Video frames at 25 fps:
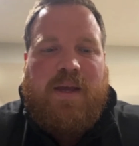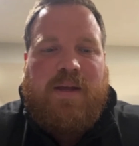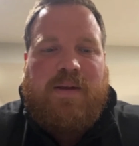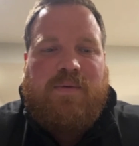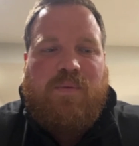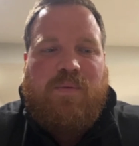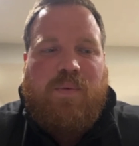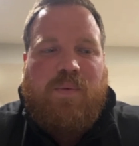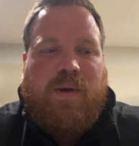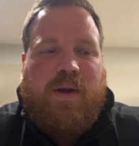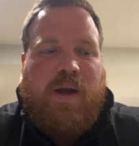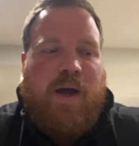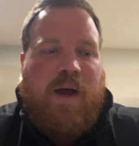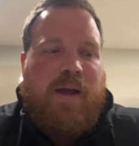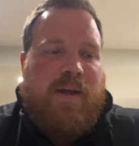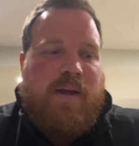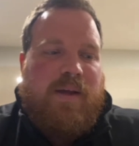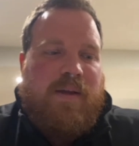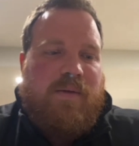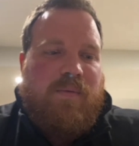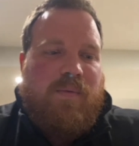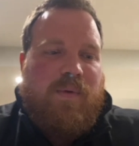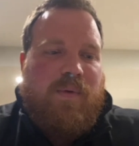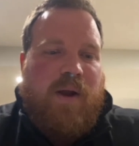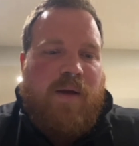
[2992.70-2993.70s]
when
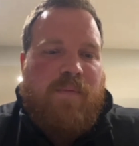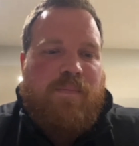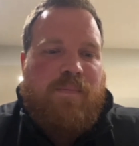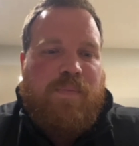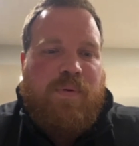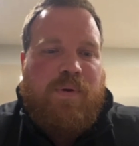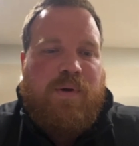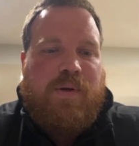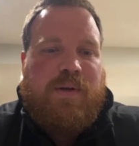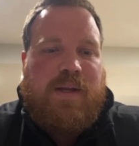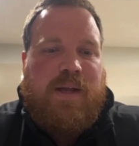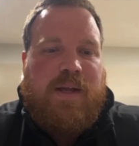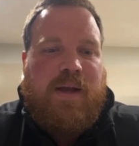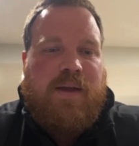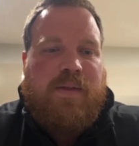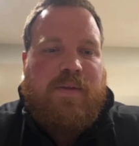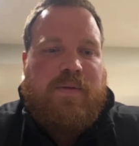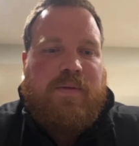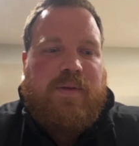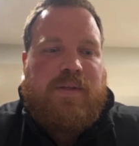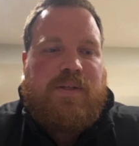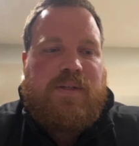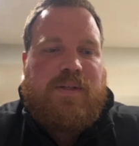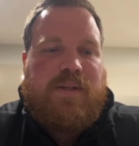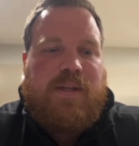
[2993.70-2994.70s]
I'm putting
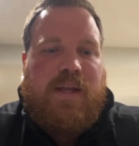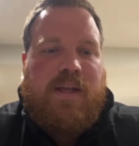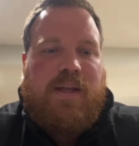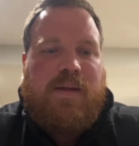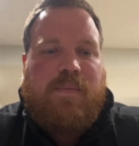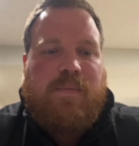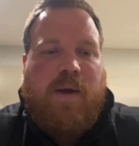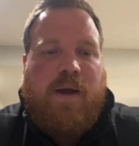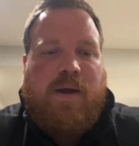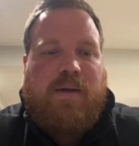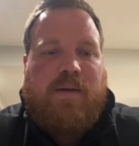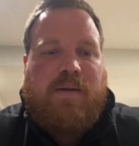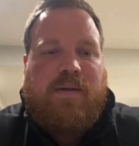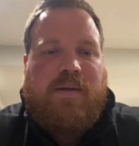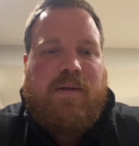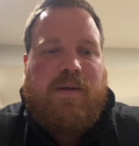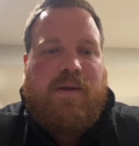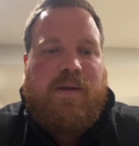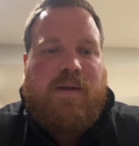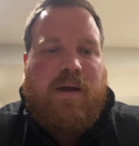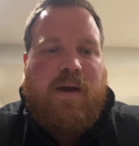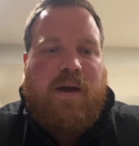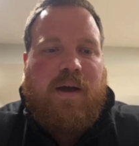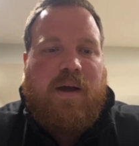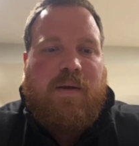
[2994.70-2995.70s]
together this team, I
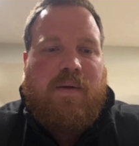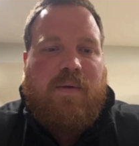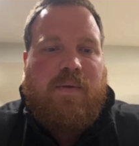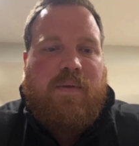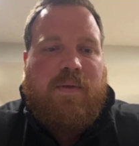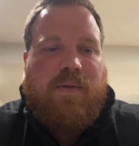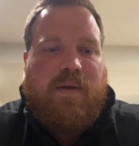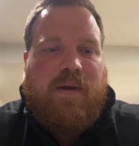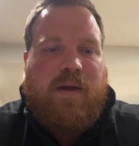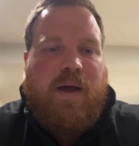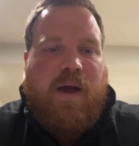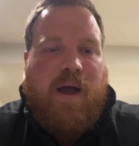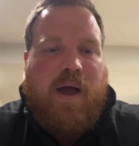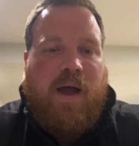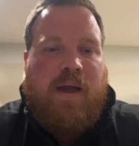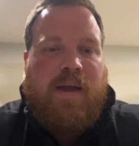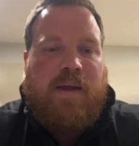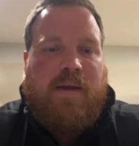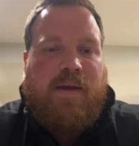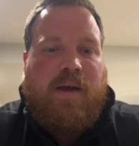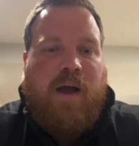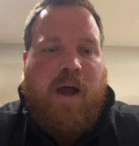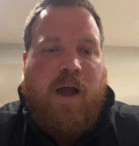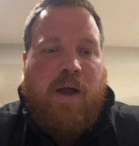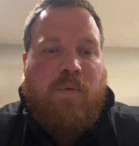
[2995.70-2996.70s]

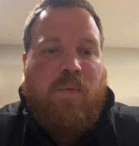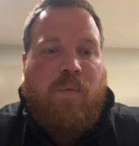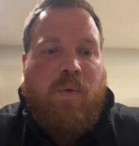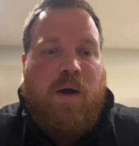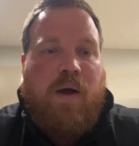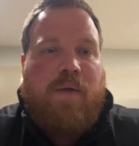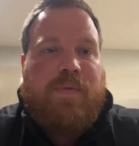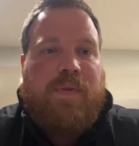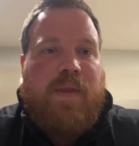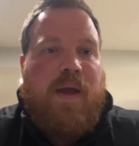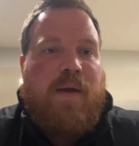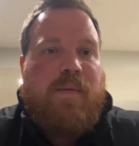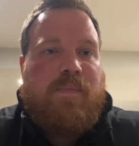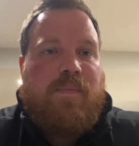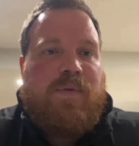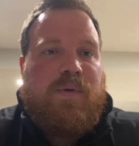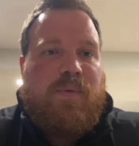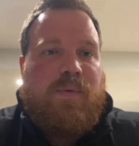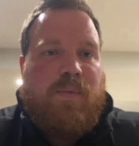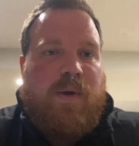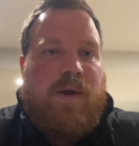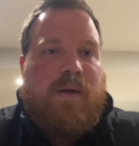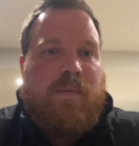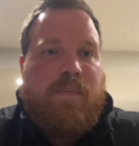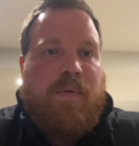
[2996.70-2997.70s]
want them to
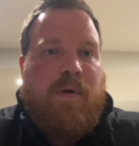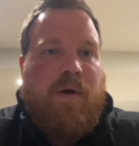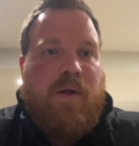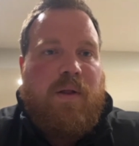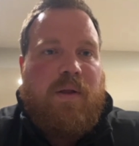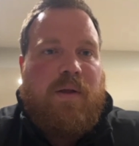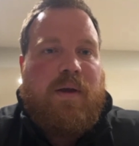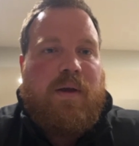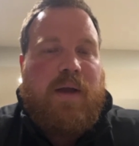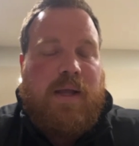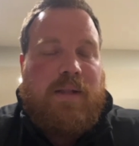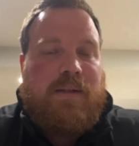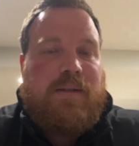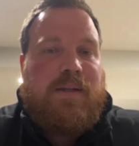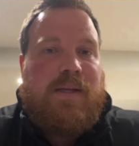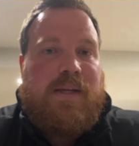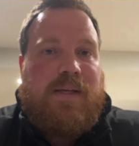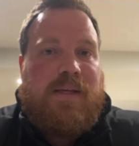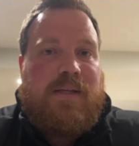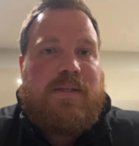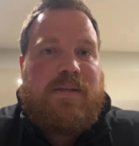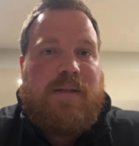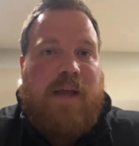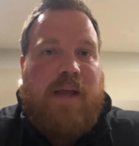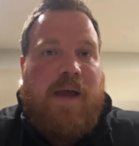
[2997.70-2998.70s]
win at
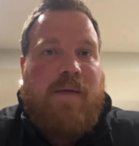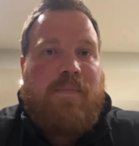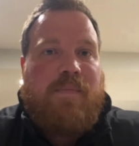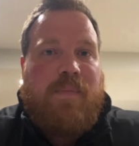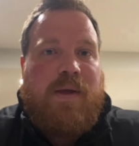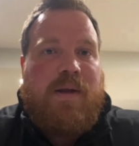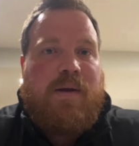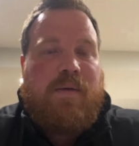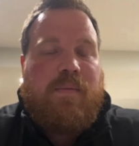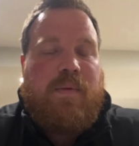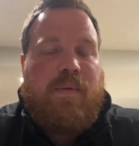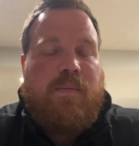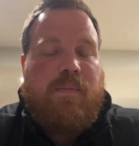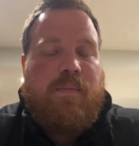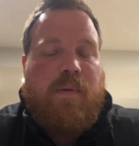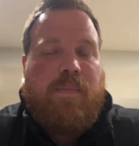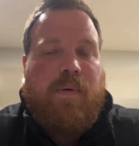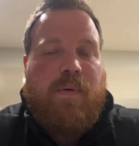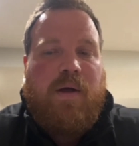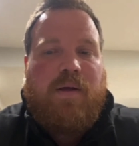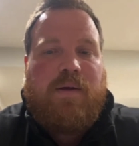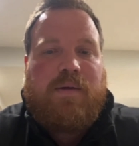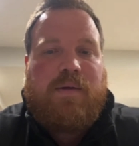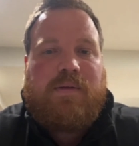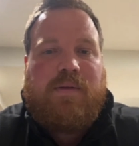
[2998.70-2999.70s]
least at minimum a
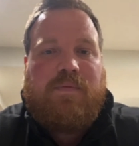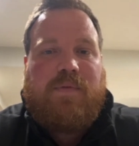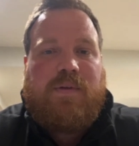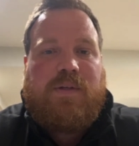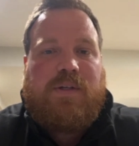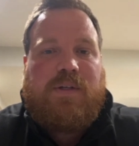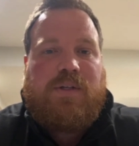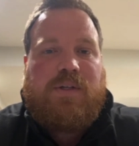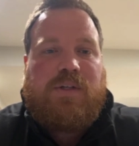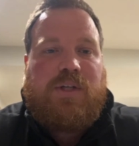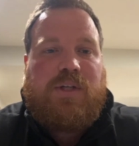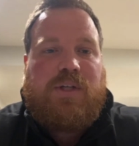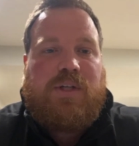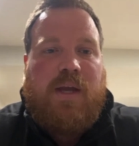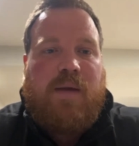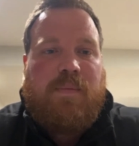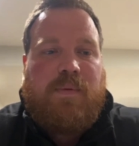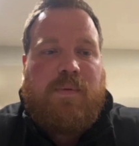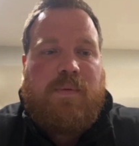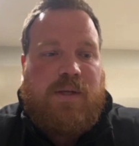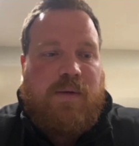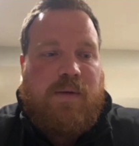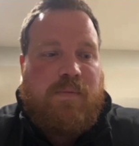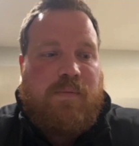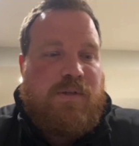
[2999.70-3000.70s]
Pollock Division
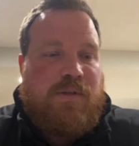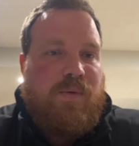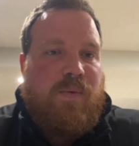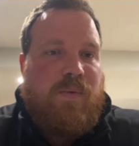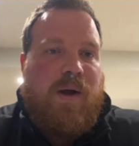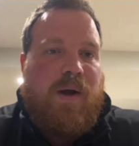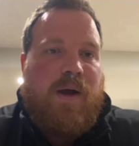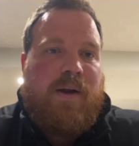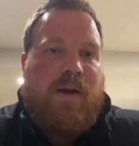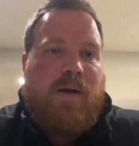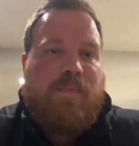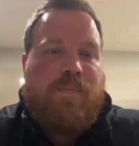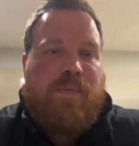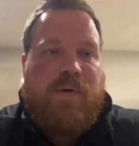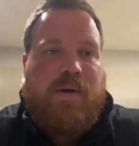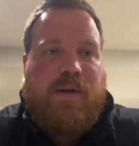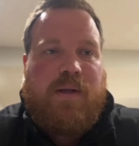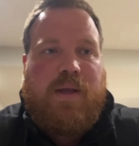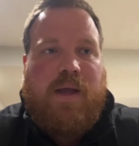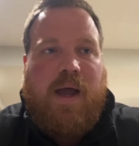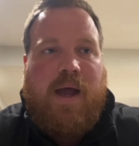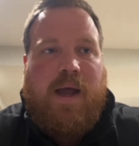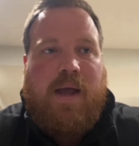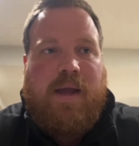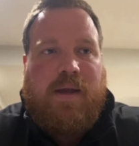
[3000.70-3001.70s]
championship. So why not put a
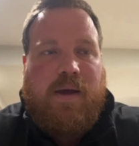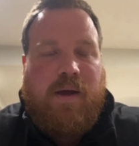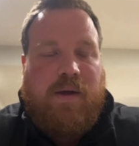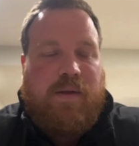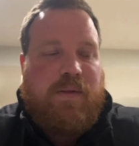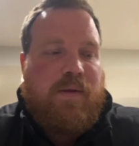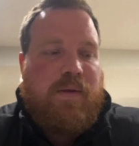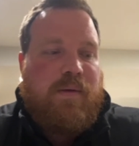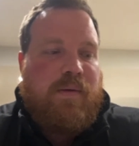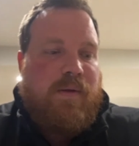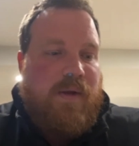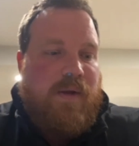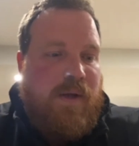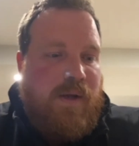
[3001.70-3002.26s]
guy on the